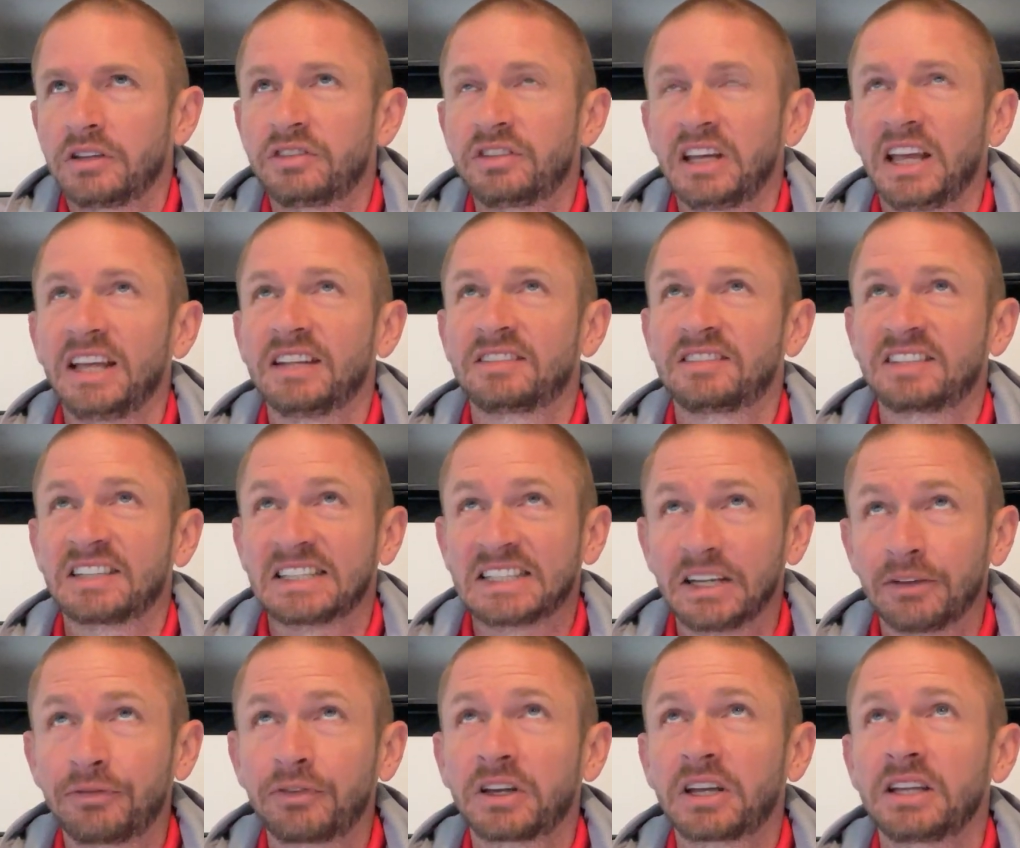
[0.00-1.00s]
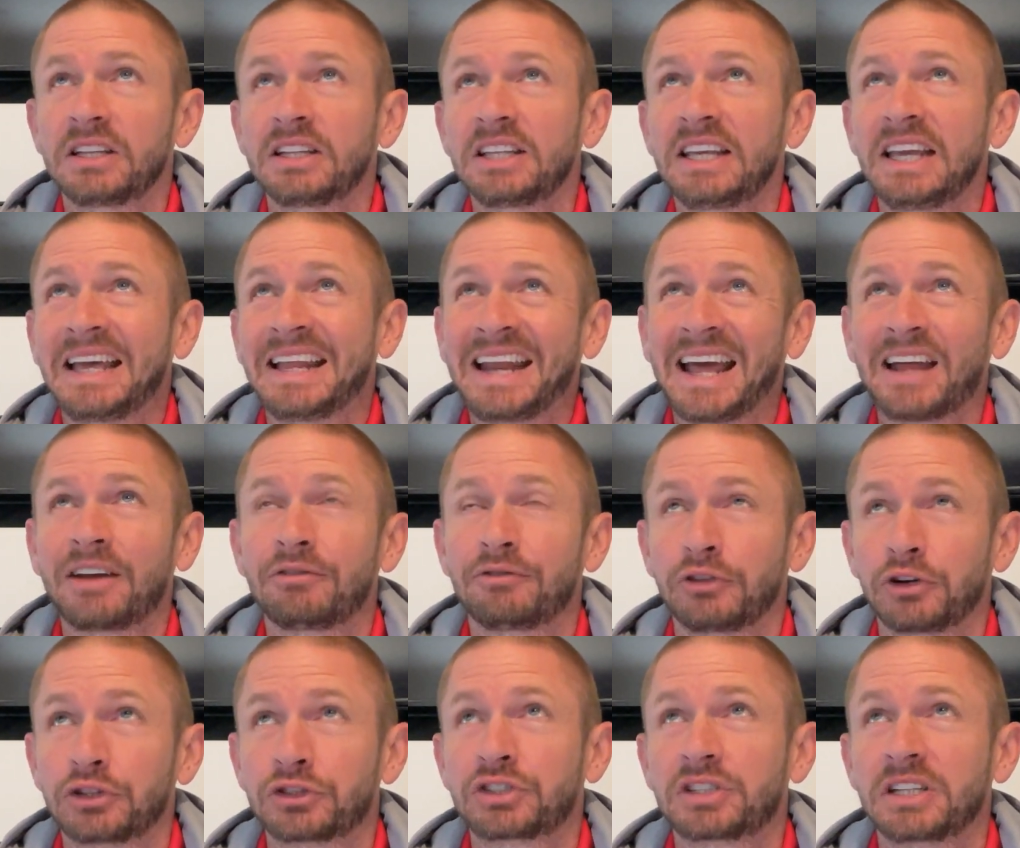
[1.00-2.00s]
it significantly and
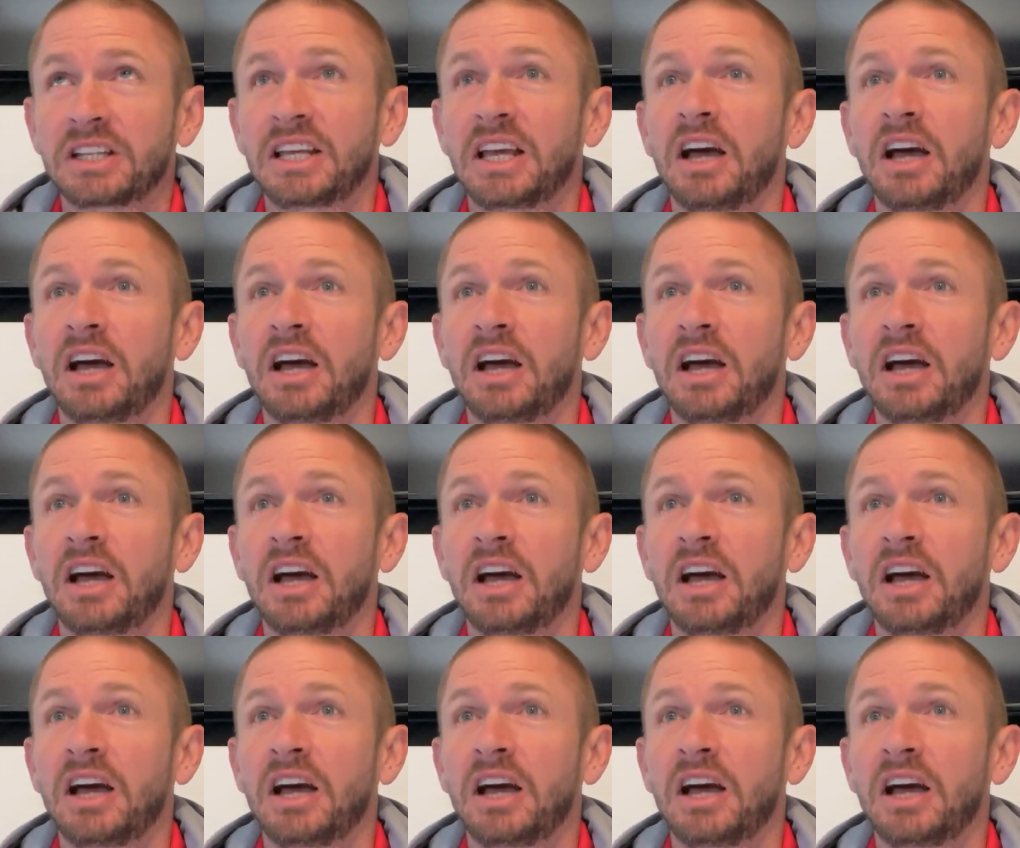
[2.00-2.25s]
adversely